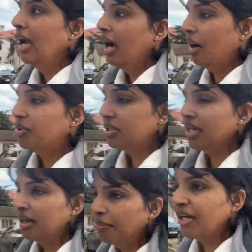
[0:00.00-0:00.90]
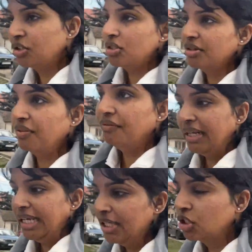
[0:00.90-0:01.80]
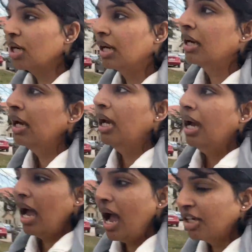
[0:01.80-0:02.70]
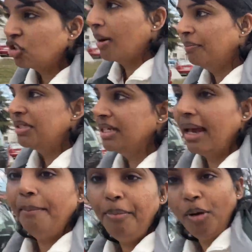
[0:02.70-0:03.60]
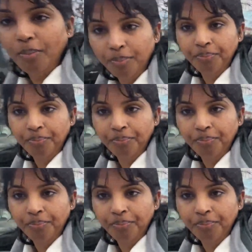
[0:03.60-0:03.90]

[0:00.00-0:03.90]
I was taking pictures of the village. I jumped in and boom,